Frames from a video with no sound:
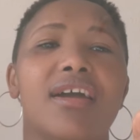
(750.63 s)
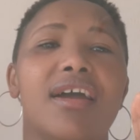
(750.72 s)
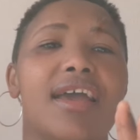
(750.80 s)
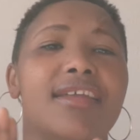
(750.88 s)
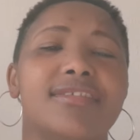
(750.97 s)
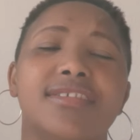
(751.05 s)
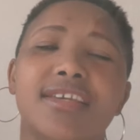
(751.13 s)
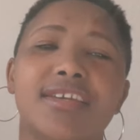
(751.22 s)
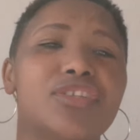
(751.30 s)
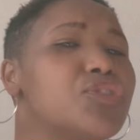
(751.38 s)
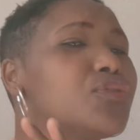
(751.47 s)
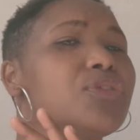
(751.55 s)
and
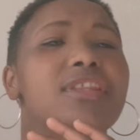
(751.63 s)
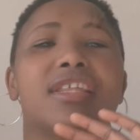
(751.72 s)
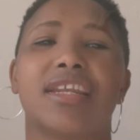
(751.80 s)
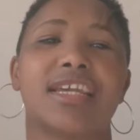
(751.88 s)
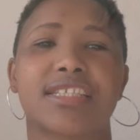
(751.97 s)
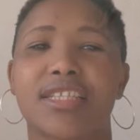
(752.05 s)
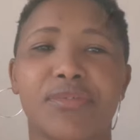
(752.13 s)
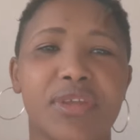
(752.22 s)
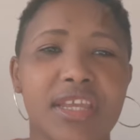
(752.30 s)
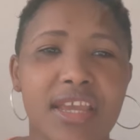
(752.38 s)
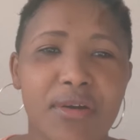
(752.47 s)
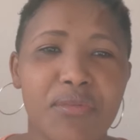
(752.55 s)
say to the next
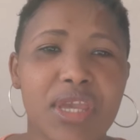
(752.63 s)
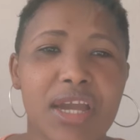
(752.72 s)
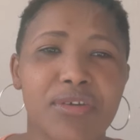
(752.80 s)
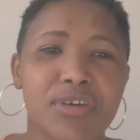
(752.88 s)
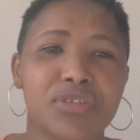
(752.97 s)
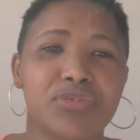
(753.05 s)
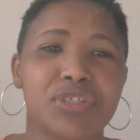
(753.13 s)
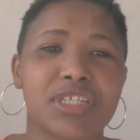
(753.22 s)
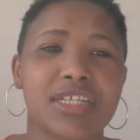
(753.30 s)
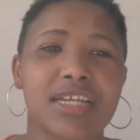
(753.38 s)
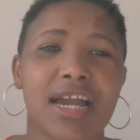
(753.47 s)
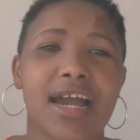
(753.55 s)
year we are going to
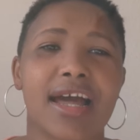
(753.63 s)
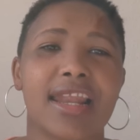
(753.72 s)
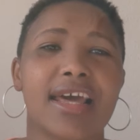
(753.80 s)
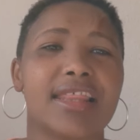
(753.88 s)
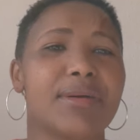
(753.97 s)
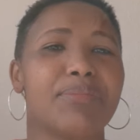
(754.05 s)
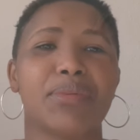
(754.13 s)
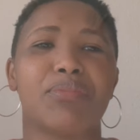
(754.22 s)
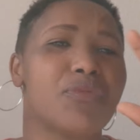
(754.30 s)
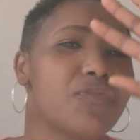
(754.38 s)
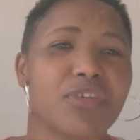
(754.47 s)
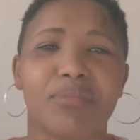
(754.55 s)
take another
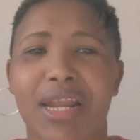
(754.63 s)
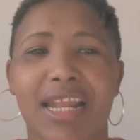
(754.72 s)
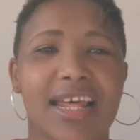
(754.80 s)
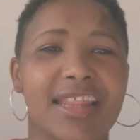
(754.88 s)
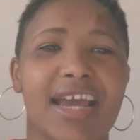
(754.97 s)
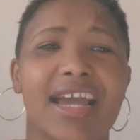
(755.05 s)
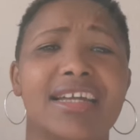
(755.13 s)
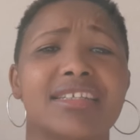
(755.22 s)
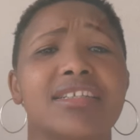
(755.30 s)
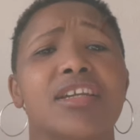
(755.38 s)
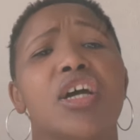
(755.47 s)
people from another country.